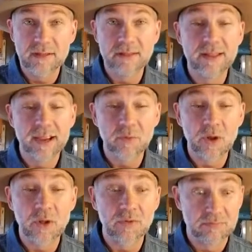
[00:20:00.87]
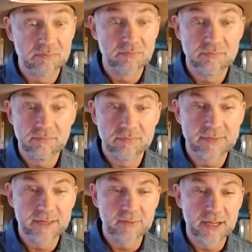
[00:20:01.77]
they will
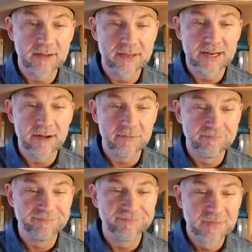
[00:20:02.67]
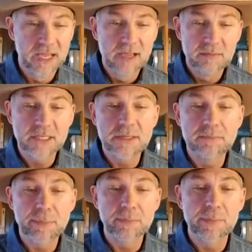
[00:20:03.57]
get out. Mixing
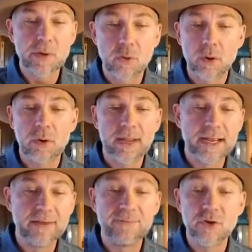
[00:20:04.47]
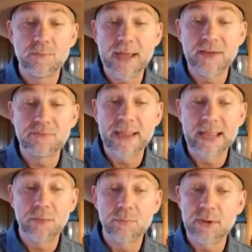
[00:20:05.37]
peppermint oil in a foot bath may
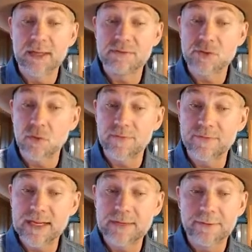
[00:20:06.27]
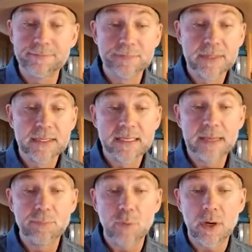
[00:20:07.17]
help relieve sore feet.
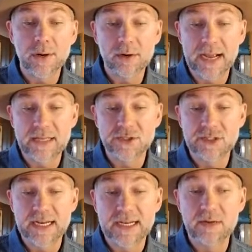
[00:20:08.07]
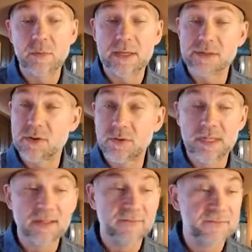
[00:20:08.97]
Keep water agitated while
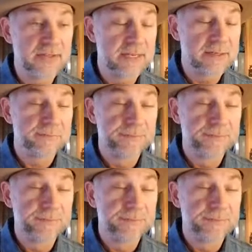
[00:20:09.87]
soaking the feet.